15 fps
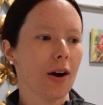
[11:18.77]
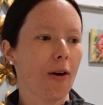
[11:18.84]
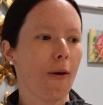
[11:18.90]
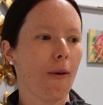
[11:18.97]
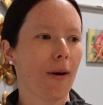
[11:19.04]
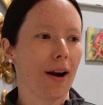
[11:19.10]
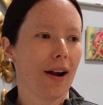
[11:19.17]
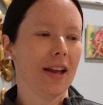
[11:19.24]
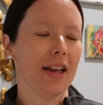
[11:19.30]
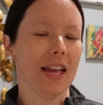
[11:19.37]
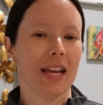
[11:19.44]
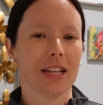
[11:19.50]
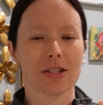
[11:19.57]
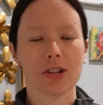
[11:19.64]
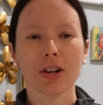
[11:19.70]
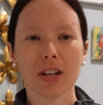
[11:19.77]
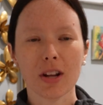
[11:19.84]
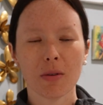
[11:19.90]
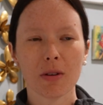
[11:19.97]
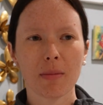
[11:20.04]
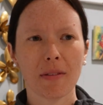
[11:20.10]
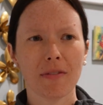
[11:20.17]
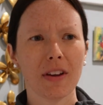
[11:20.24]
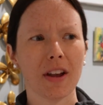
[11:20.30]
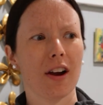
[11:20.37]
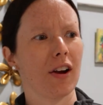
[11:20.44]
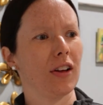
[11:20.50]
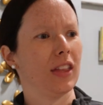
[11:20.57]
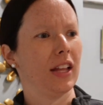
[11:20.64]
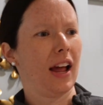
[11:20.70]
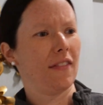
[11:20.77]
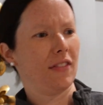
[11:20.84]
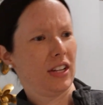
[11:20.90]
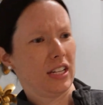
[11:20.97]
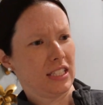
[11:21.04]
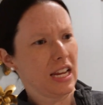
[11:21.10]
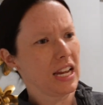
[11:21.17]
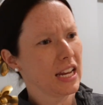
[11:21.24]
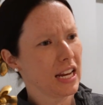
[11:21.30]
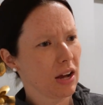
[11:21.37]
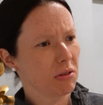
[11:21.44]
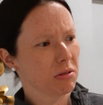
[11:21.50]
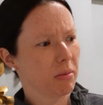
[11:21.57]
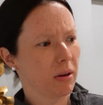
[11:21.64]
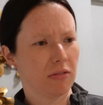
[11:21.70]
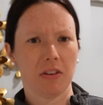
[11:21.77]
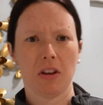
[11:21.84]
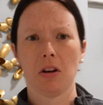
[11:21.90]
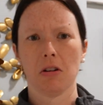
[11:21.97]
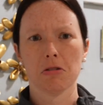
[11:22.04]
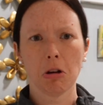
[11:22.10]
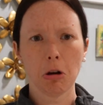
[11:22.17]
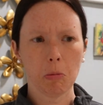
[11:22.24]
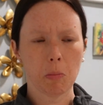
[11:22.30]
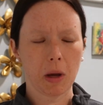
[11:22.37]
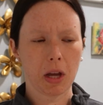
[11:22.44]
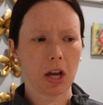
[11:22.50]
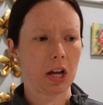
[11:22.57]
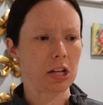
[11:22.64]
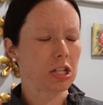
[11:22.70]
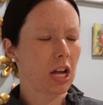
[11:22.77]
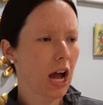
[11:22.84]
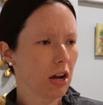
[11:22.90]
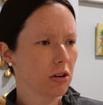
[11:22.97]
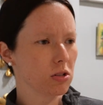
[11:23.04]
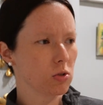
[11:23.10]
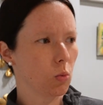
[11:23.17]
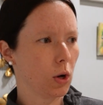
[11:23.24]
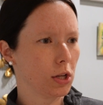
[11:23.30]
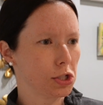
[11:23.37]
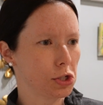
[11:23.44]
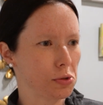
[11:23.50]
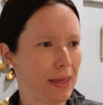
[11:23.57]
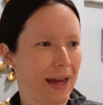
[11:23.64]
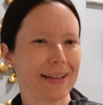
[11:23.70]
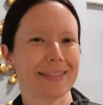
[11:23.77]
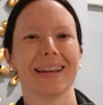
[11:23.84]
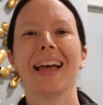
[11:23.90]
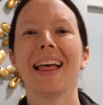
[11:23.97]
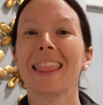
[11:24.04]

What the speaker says: Or inserting it with my finger and then having to take it out with my fingers. Oh my gosh, how does one do that?